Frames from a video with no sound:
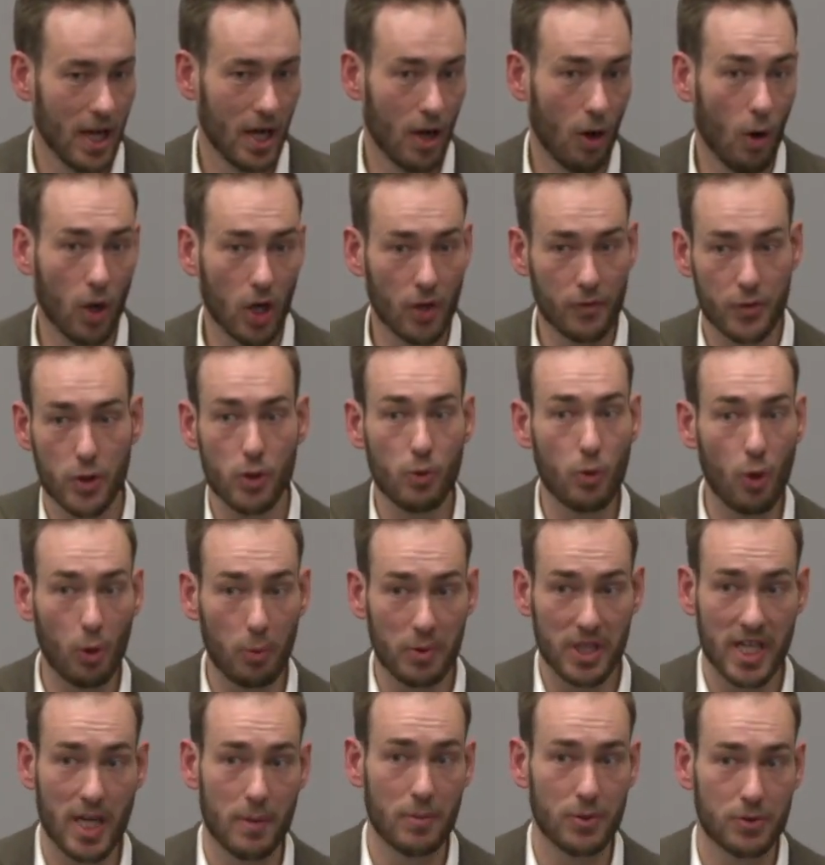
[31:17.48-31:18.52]
All of you will
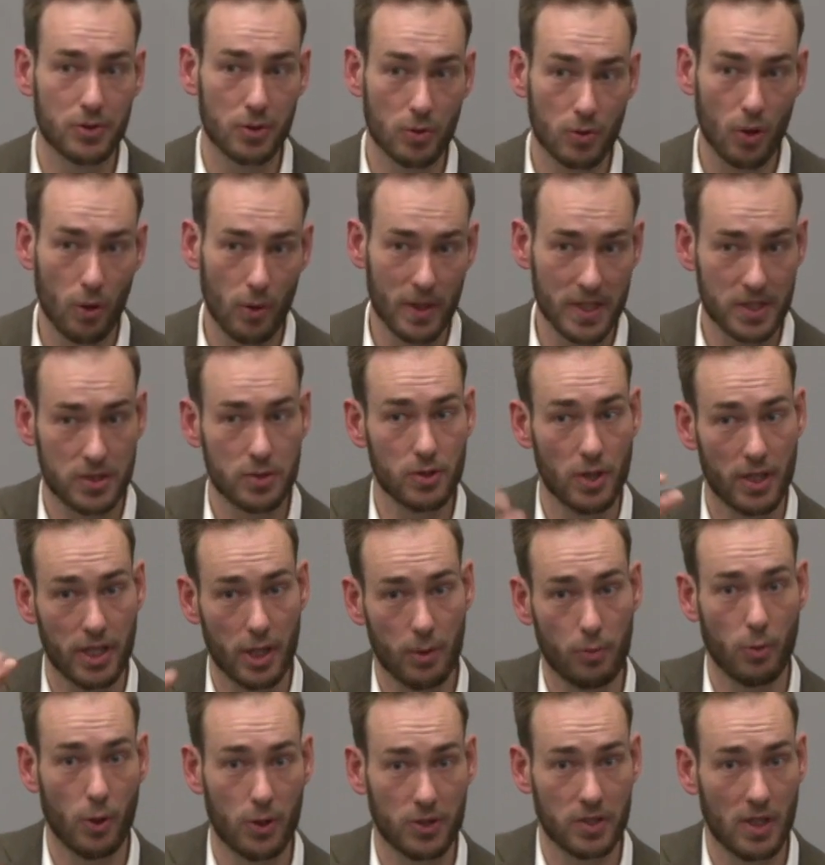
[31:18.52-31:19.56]
be able to go into your
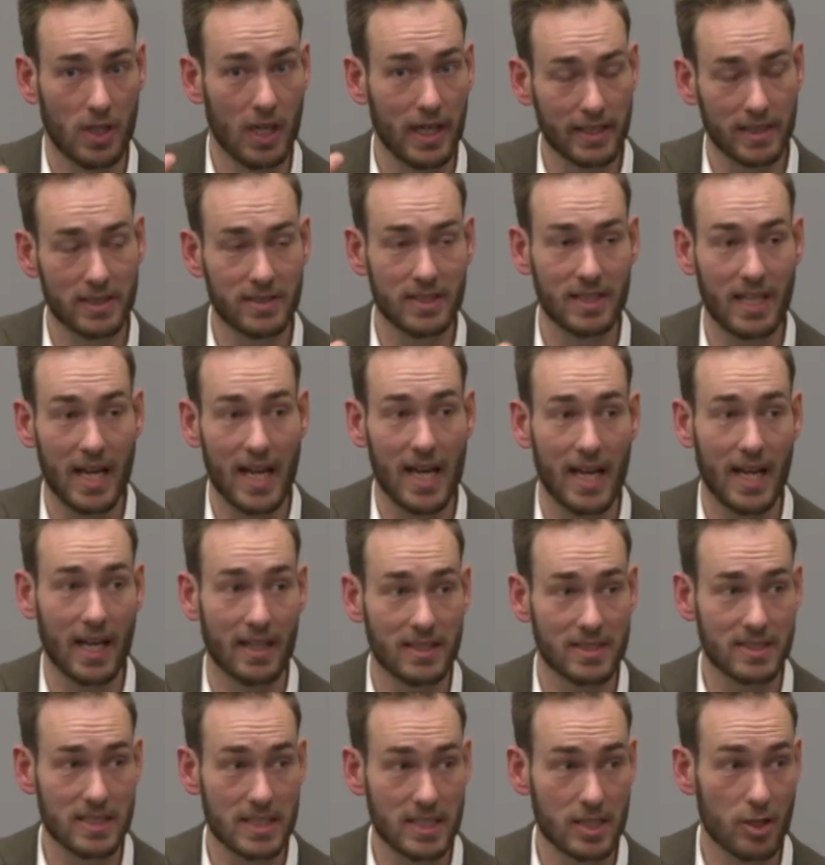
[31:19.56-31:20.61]
networks on LinkedIn today
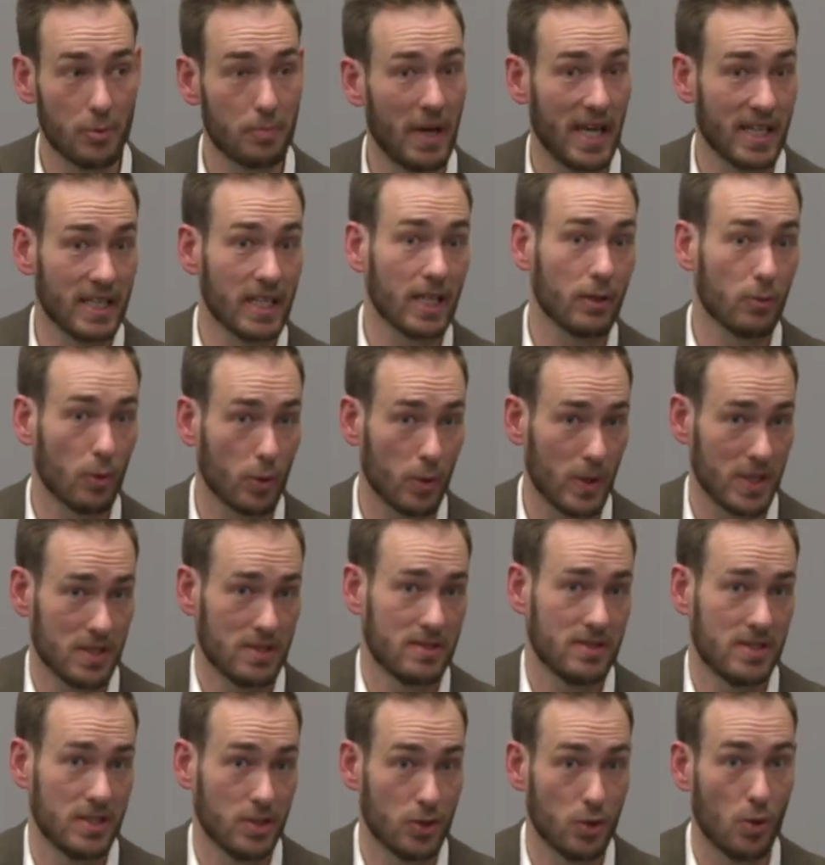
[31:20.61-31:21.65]
and see the pending
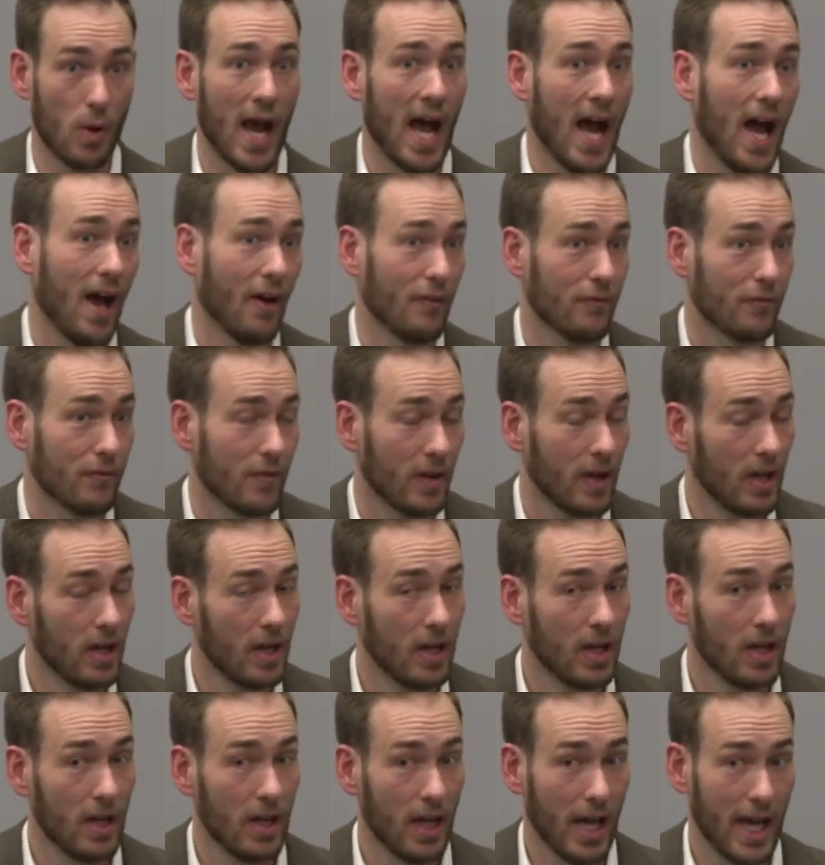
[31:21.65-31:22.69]
requests that you have,
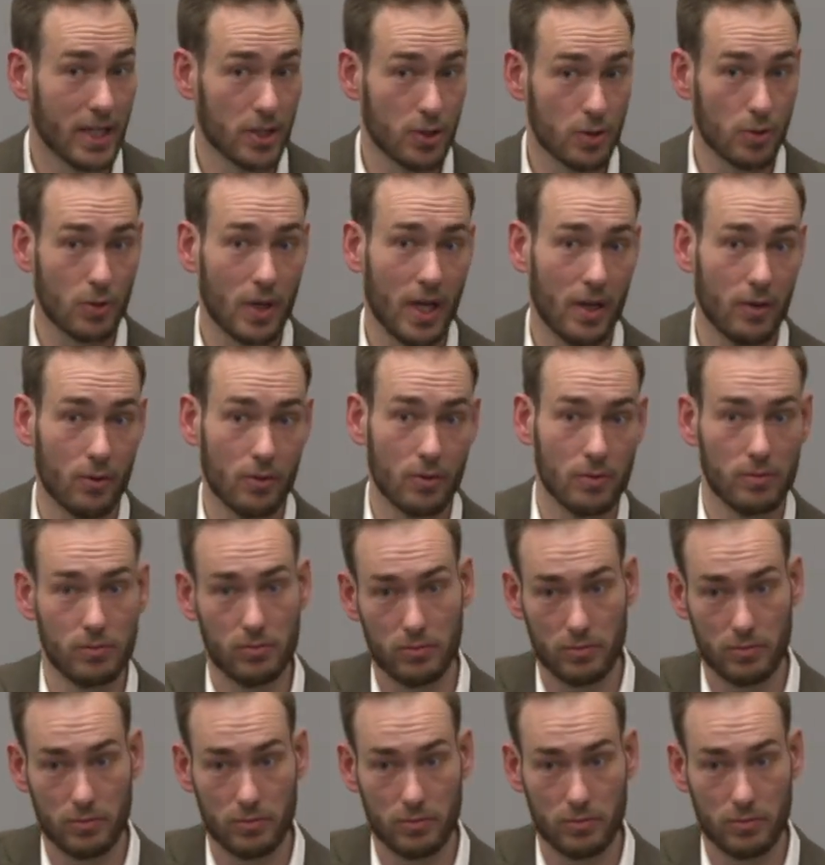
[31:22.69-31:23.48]
and you can